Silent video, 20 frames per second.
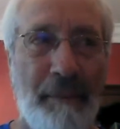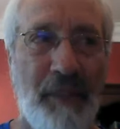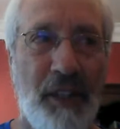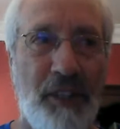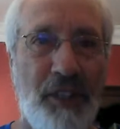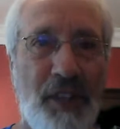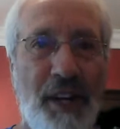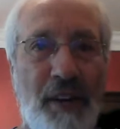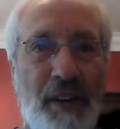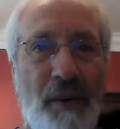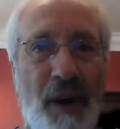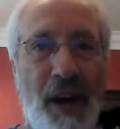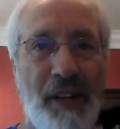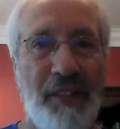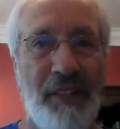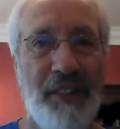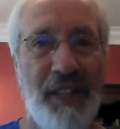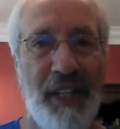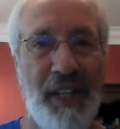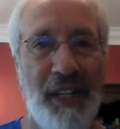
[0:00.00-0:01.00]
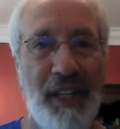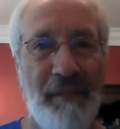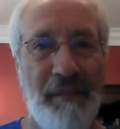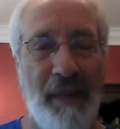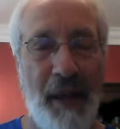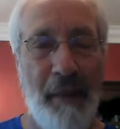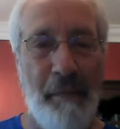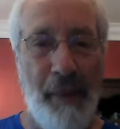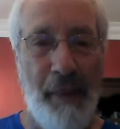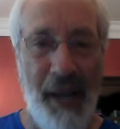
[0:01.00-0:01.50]
generosity
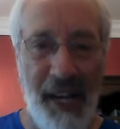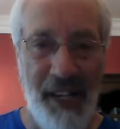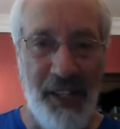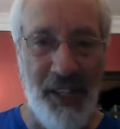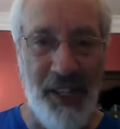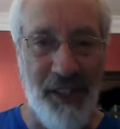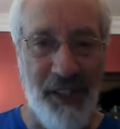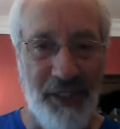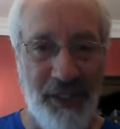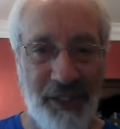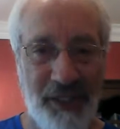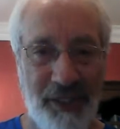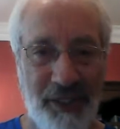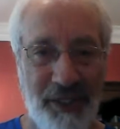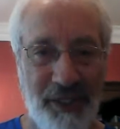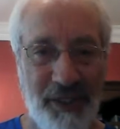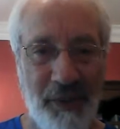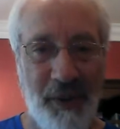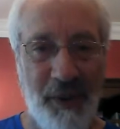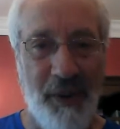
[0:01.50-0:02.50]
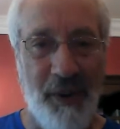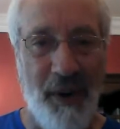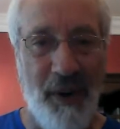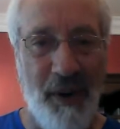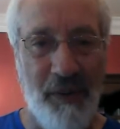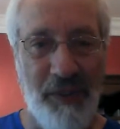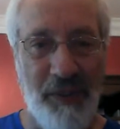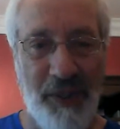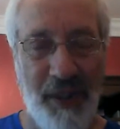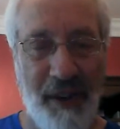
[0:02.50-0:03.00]
and patience with our
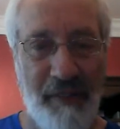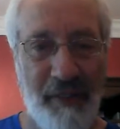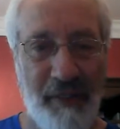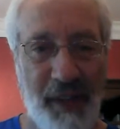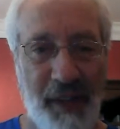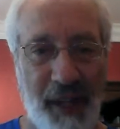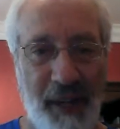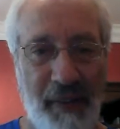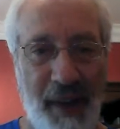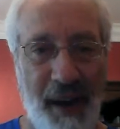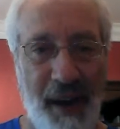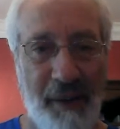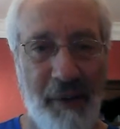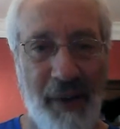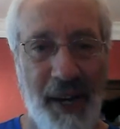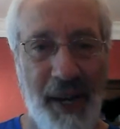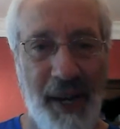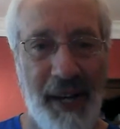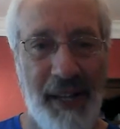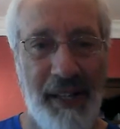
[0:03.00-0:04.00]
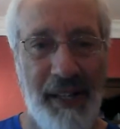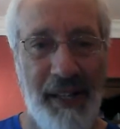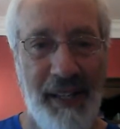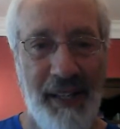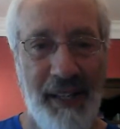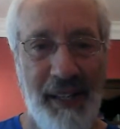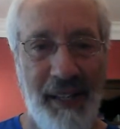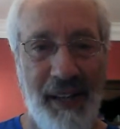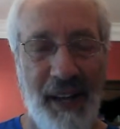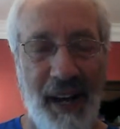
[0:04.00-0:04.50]
own suffering. In that way,
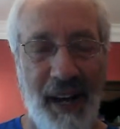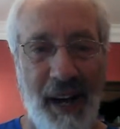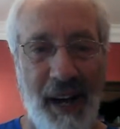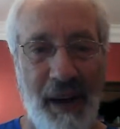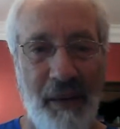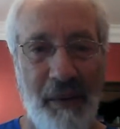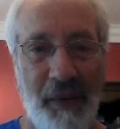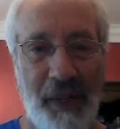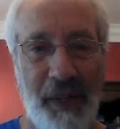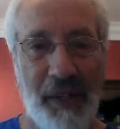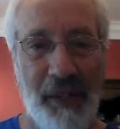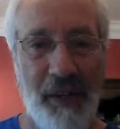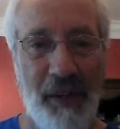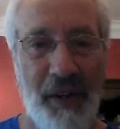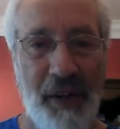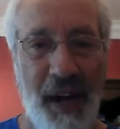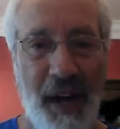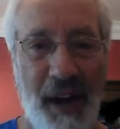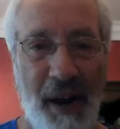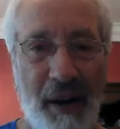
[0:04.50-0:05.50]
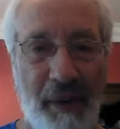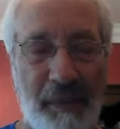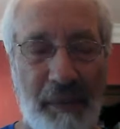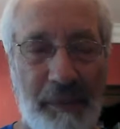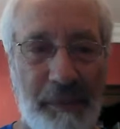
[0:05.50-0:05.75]
we learn how